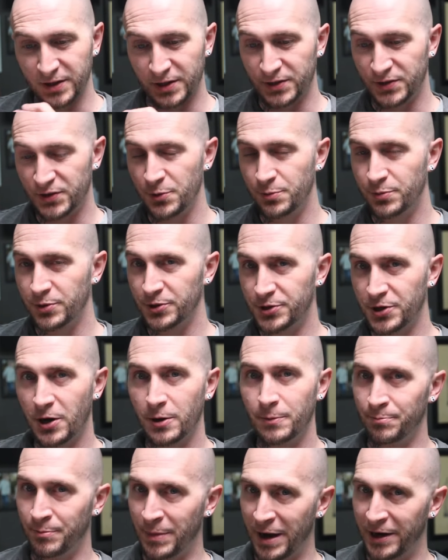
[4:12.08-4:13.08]
super
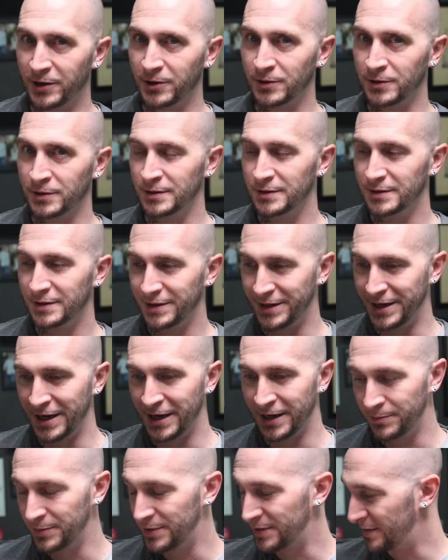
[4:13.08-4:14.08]
sharp metal
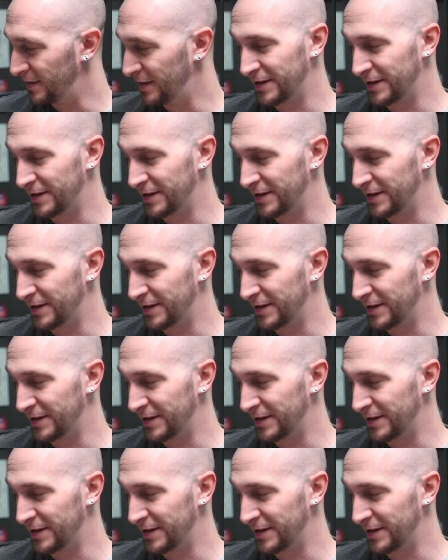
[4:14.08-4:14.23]
nibs